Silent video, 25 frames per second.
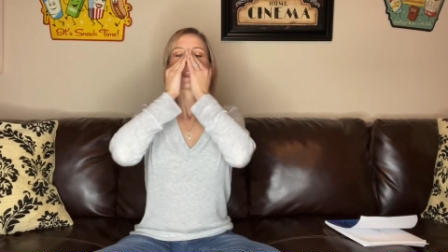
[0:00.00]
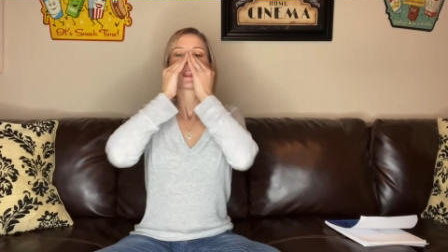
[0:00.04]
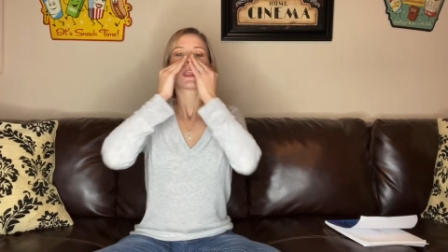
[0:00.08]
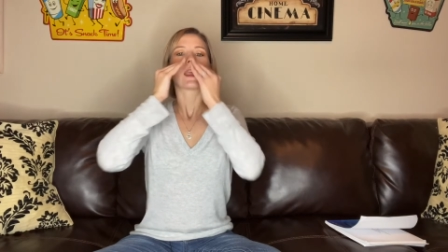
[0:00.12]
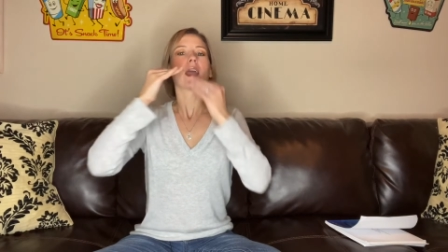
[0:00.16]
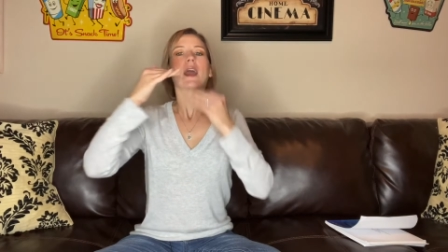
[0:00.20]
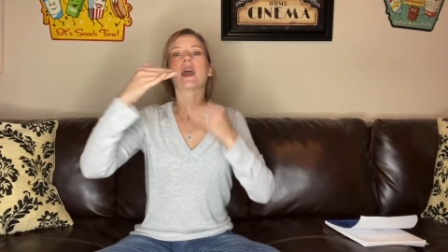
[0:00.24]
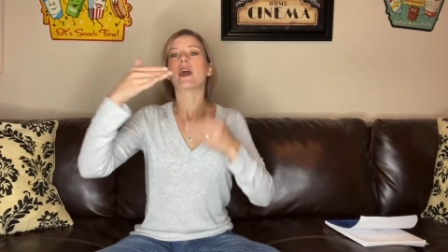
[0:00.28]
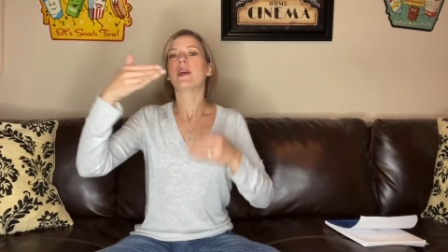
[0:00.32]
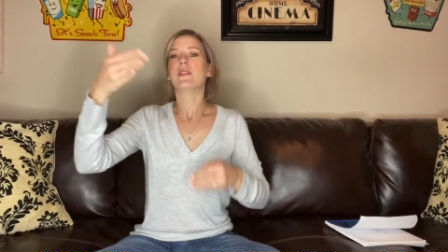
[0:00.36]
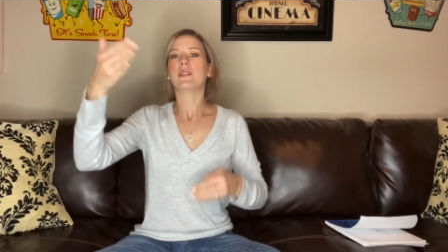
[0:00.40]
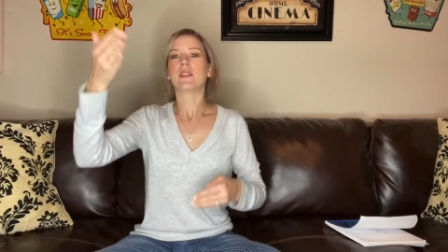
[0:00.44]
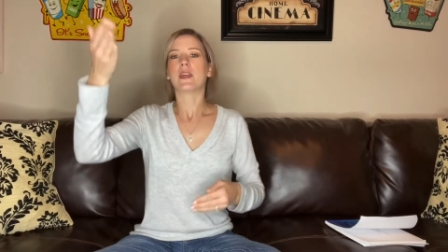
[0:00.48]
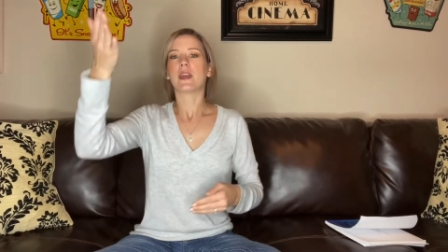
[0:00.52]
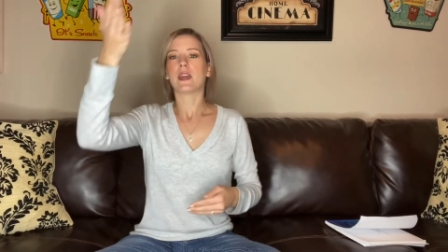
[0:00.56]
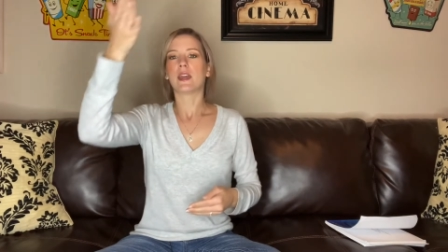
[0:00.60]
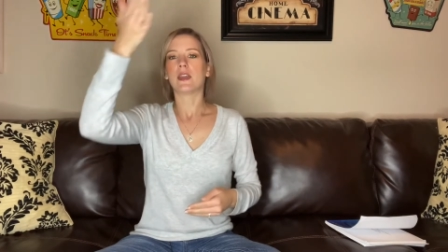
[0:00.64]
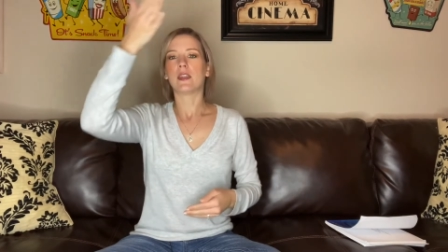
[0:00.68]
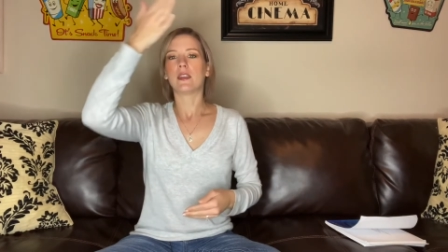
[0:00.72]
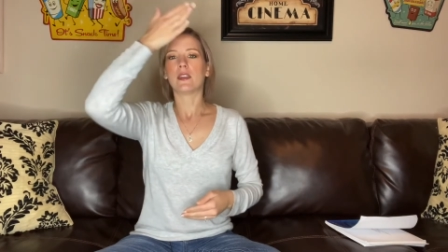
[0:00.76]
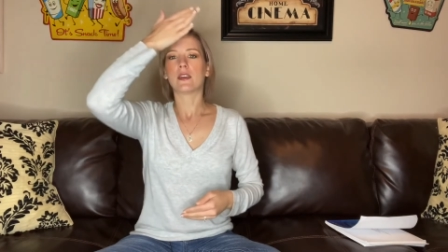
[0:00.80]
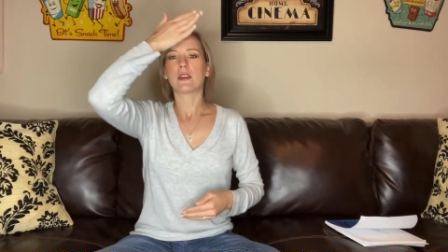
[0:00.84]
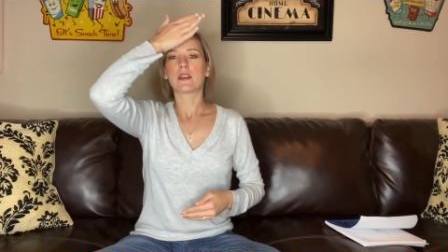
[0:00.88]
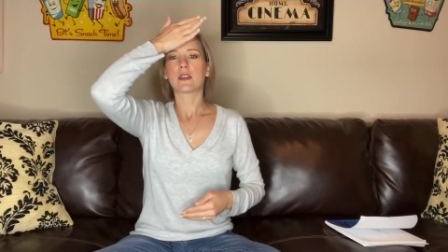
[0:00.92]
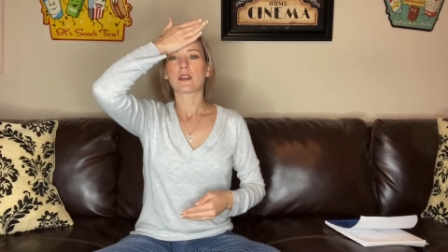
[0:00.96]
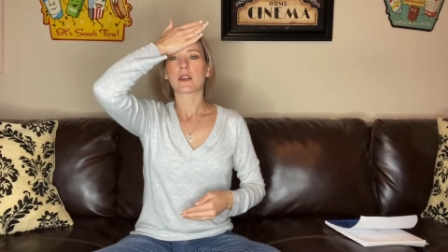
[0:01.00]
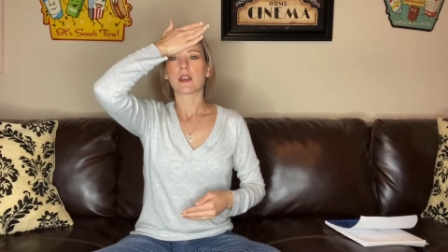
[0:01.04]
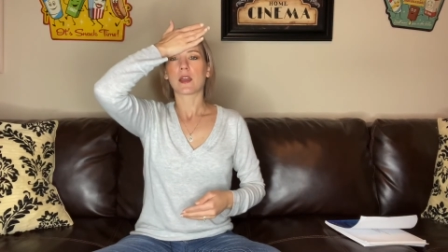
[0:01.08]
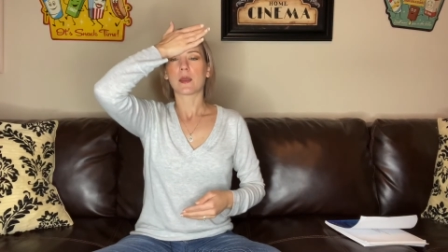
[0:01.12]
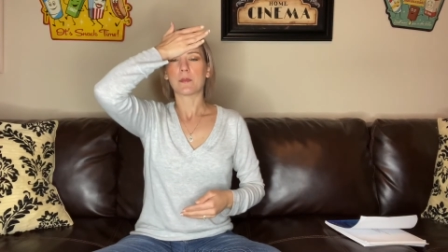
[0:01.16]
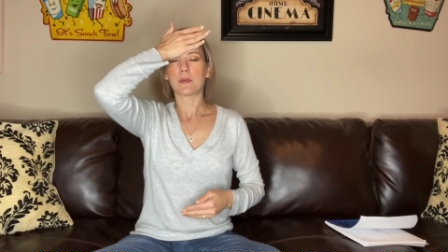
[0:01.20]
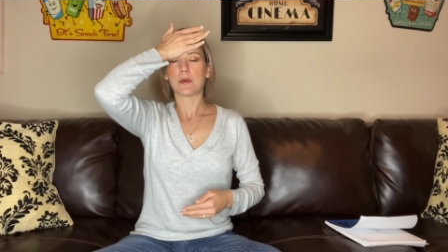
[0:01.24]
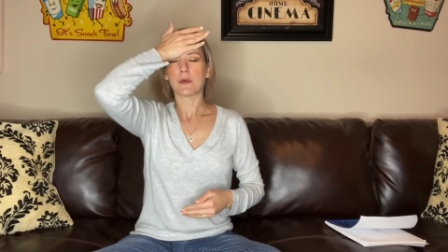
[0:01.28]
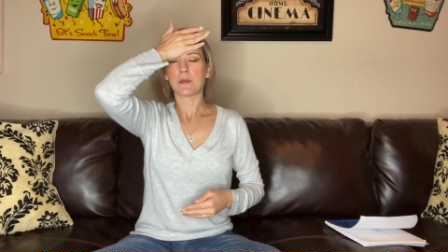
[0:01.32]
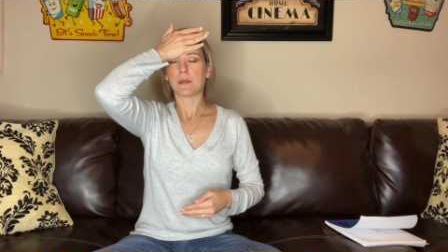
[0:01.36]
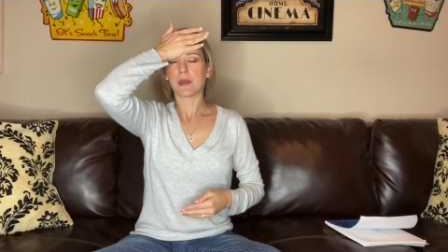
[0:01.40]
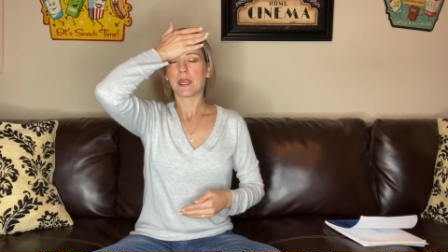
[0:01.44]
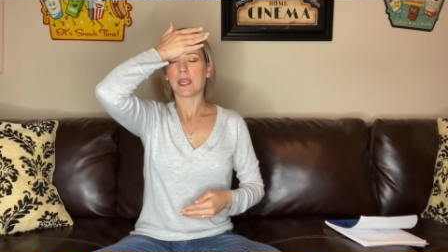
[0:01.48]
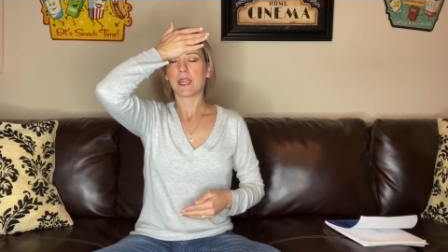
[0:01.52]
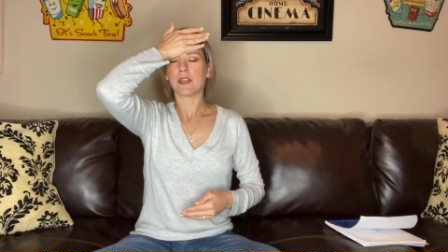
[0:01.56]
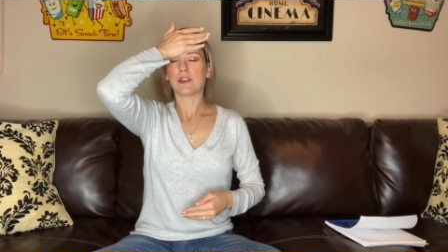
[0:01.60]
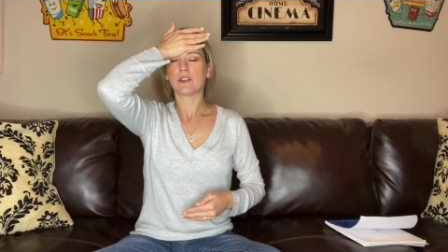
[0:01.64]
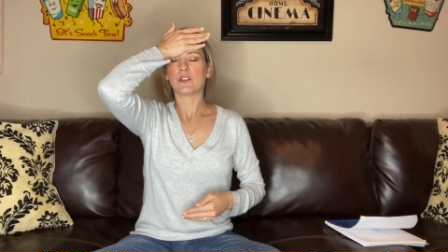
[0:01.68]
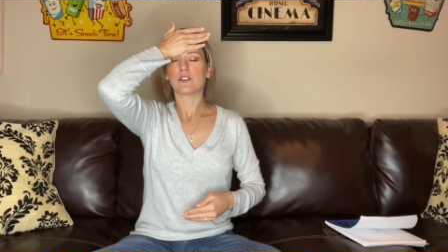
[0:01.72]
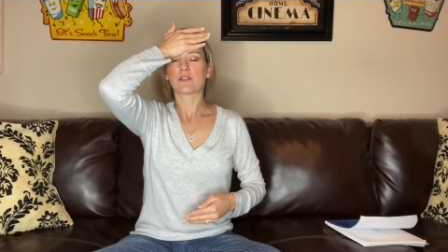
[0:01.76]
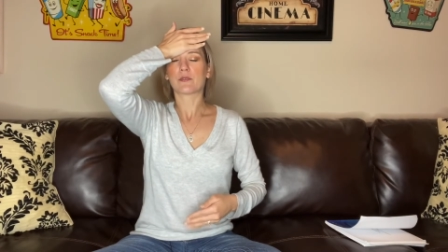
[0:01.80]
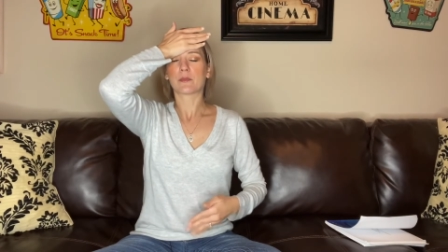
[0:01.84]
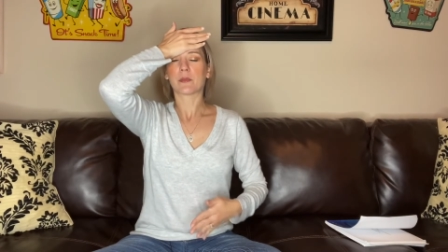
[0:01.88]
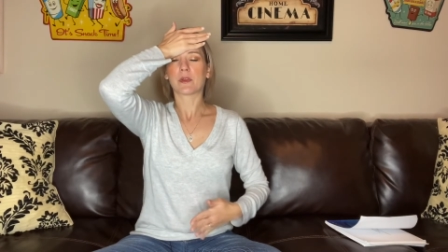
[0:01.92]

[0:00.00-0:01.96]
and then put my hand over